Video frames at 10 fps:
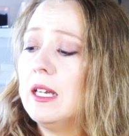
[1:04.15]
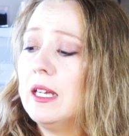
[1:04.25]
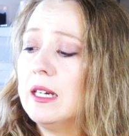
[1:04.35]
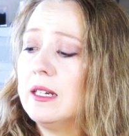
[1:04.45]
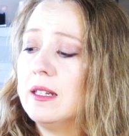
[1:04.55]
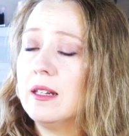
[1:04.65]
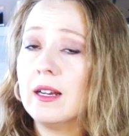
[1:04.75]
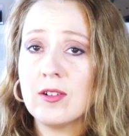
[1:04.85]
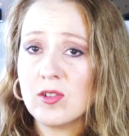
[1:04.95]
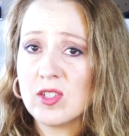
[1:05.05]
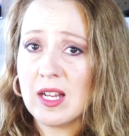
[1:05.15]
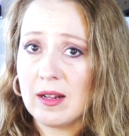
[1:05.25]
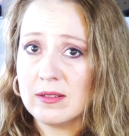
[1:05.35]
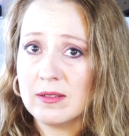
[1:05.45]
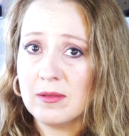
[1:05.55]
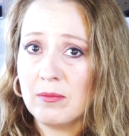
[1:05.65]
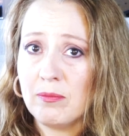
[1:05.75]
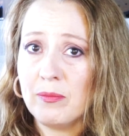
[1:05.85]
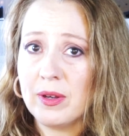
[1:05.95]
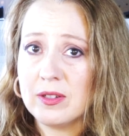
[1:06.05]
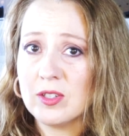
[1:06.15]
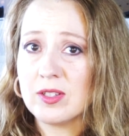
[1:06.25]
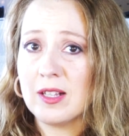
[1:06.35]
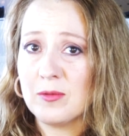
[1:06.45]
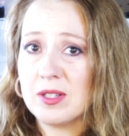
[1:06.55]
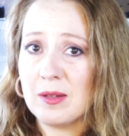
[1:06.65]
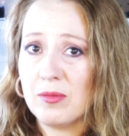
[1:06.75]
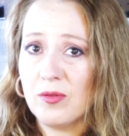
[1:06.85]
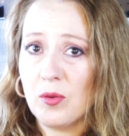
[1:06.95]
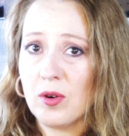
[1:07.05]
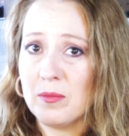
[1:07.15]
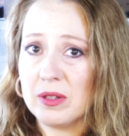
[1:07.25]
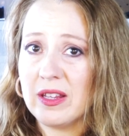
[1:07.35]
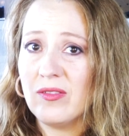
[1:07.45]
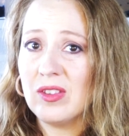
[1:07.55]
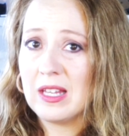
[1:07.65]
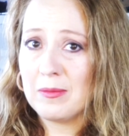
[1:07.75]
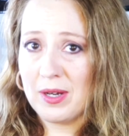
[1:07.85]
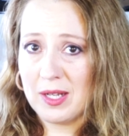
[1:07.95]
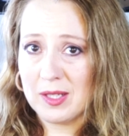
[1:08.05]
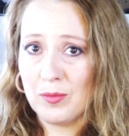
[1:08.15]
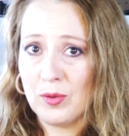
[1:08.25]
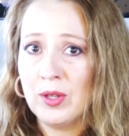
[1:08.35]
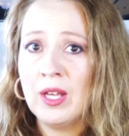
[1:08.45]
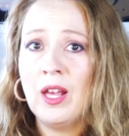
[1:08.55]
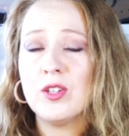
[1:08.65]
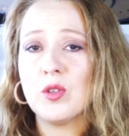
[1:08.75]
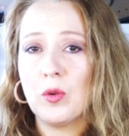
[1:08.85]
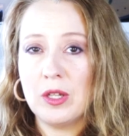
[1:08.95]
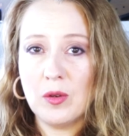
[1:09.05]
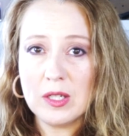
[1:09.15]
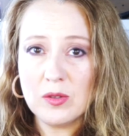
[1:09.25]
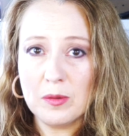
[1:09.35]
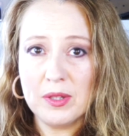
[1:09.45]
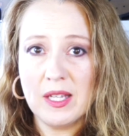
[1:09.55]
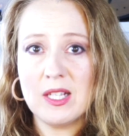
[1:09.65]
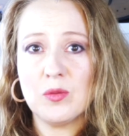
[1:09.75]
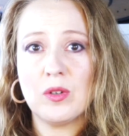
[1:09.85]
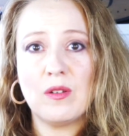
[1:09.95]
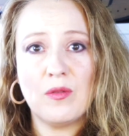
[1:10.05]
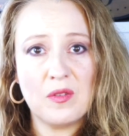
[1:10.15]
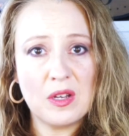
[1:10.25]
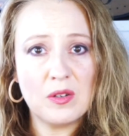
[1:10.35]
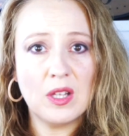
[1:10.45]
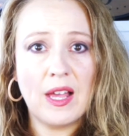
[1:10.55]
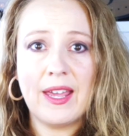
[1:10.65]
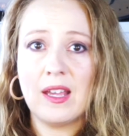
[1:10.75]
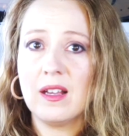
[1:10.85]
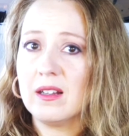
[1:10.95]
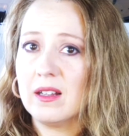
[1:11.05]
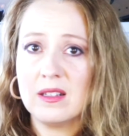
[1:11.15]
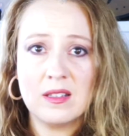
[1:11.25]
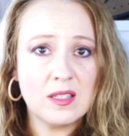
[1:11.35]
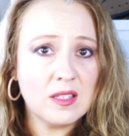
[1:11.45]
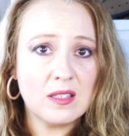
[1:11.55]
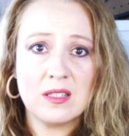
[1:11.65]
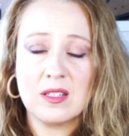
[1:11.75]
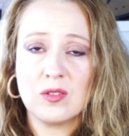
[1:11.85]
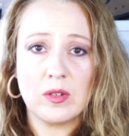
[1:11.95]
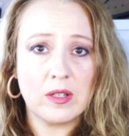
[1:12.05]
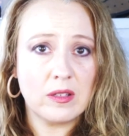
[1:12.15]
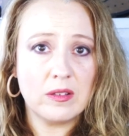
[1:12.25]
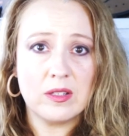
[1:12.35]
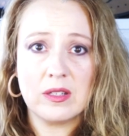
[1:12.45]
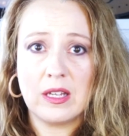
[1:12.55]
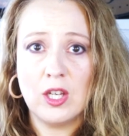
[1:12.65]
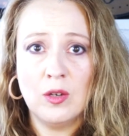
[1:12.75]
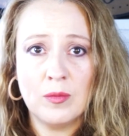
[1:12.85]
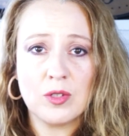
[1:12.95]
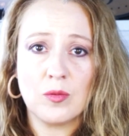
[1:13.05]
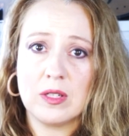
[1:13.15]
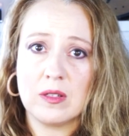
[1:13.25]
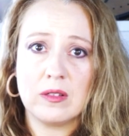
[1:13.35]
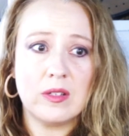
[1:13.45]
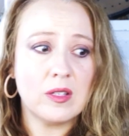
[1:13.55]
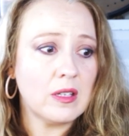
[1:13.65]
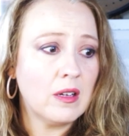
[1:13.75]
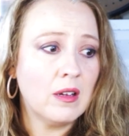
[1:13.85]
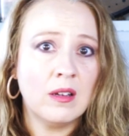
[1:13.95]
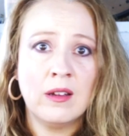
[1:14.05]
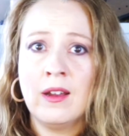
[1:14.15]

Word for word: And I understand, but just like we said before, believe in the impossible. So when you get to a place where you feel like this, this is ridiculous, like humans are ridiculous. Uh,